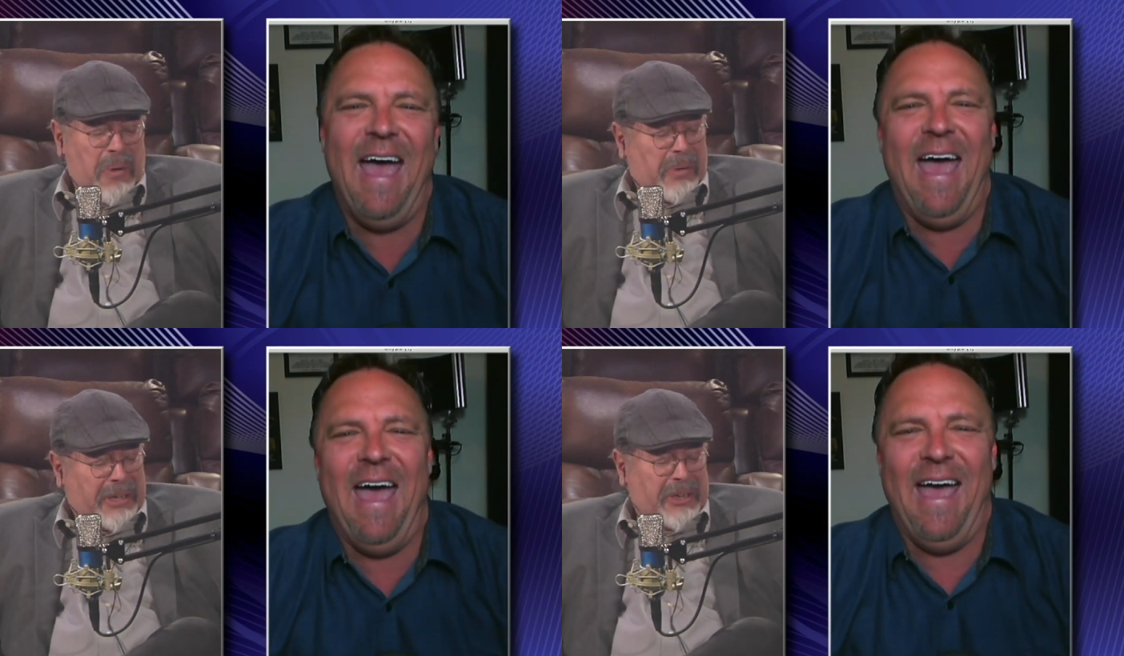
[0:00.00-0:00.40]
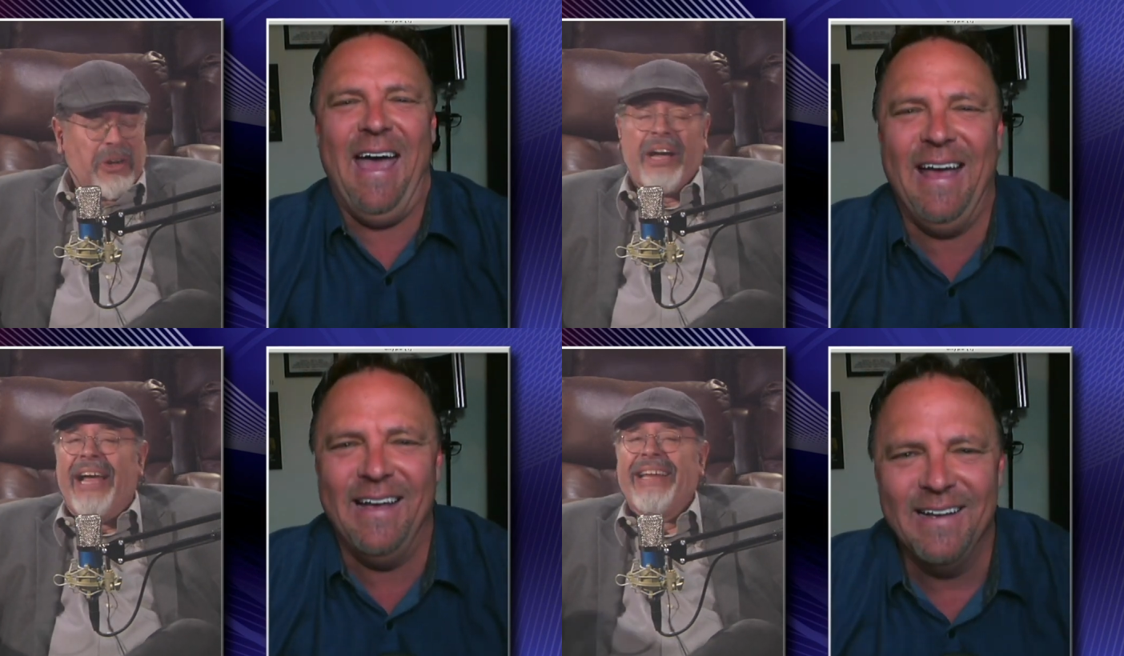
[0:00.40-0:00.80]
Speaker 1: Well, you know,
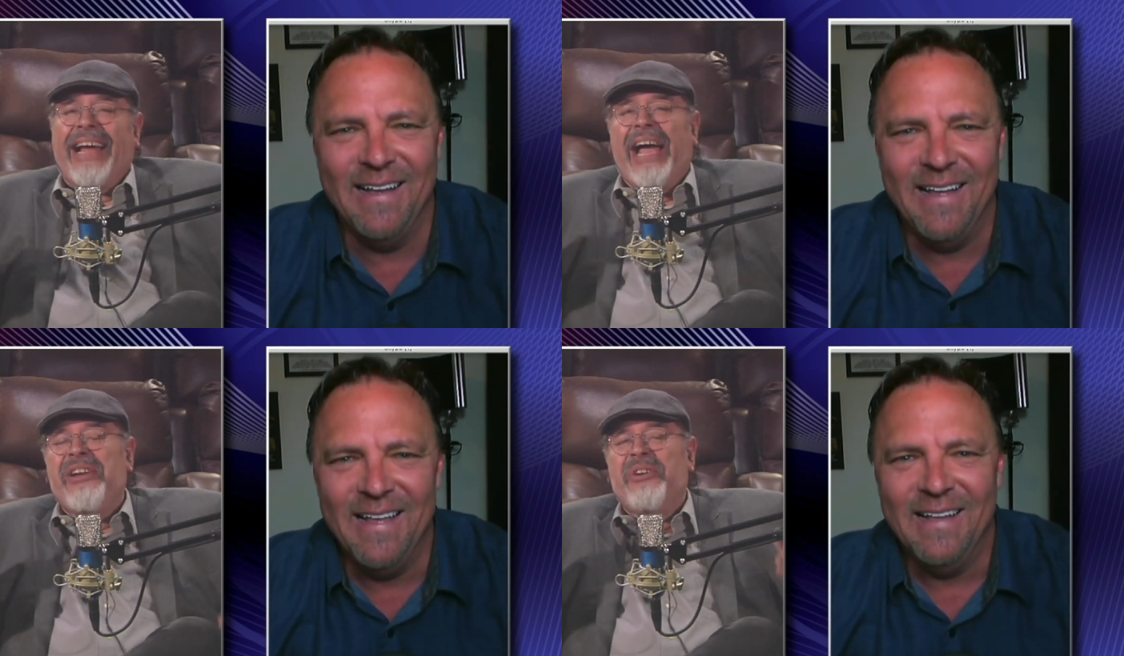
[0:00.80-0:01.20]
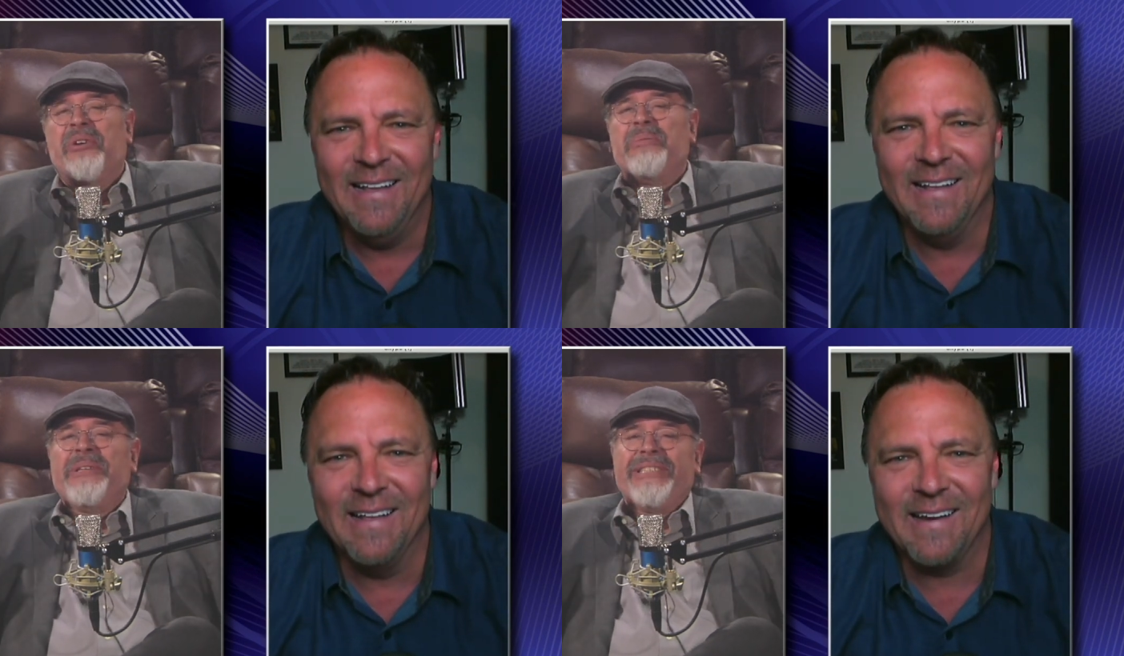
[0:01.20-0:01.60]
I
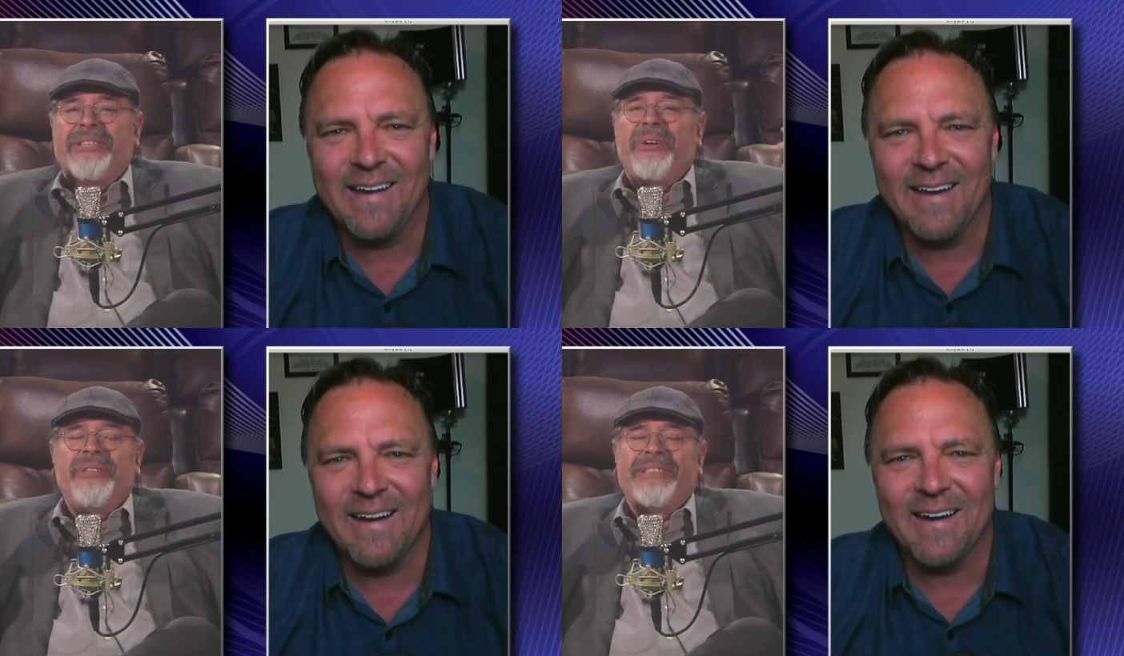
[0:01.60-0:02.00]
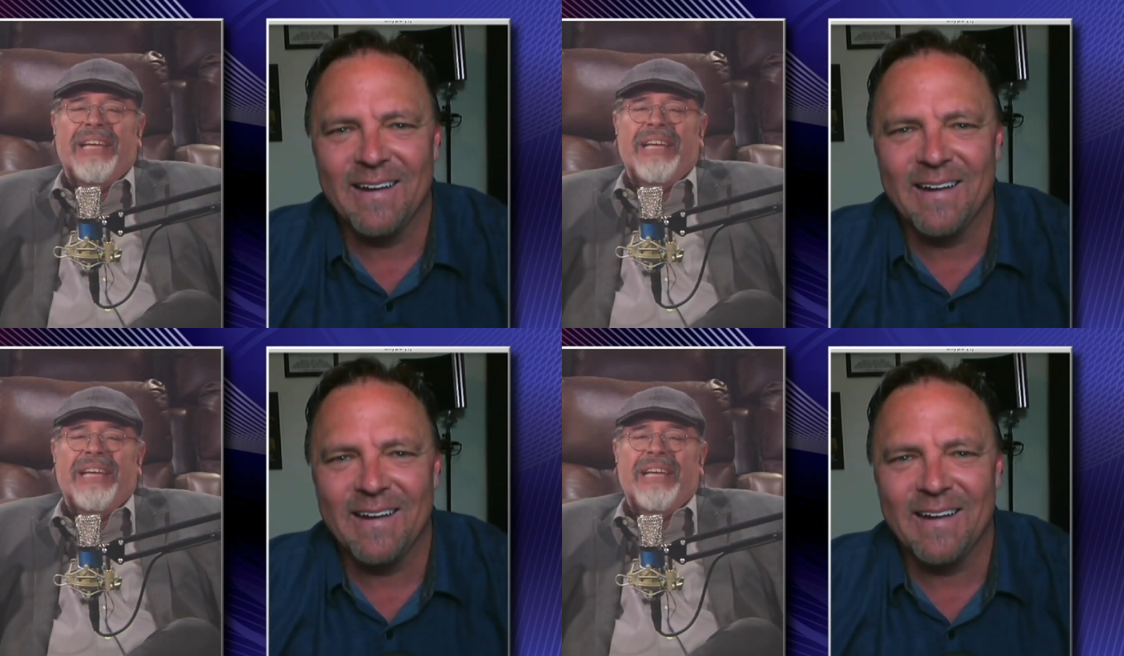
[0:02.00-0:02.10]
normally don't.